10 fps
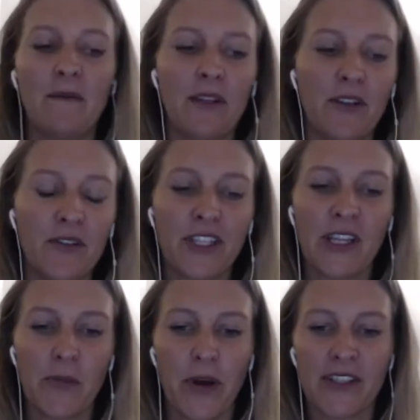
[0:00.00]
usually
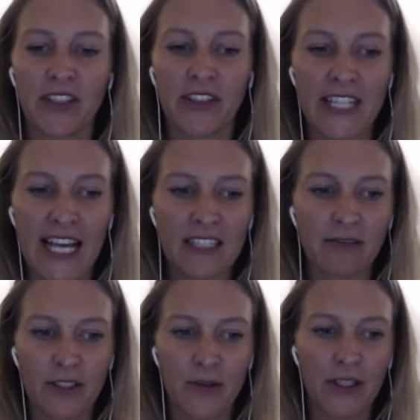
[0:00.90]
the person on the dance
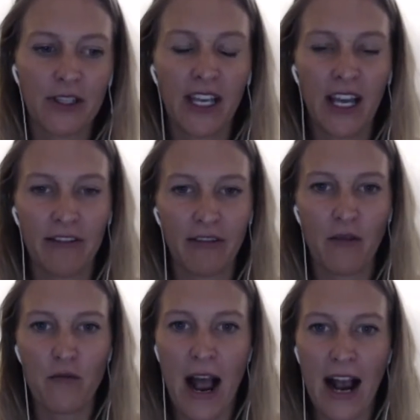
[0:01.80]
floor. So I don't think I've
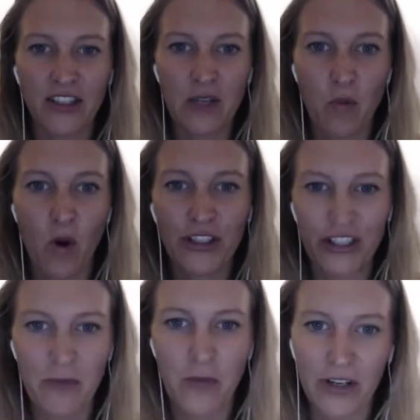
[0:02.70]
actually watched
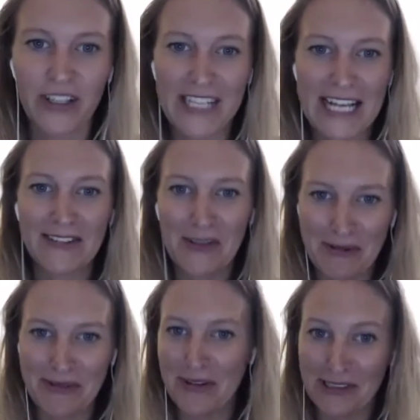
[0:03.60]
someone on the dance floor
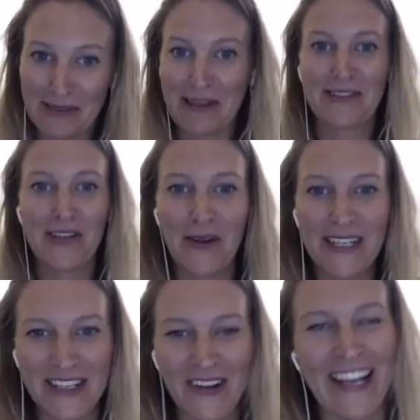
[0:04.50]
before. So I'm like too
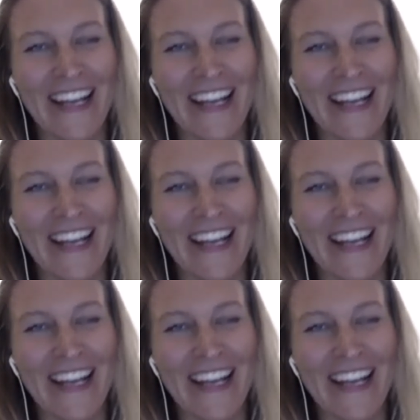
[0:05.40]
into it.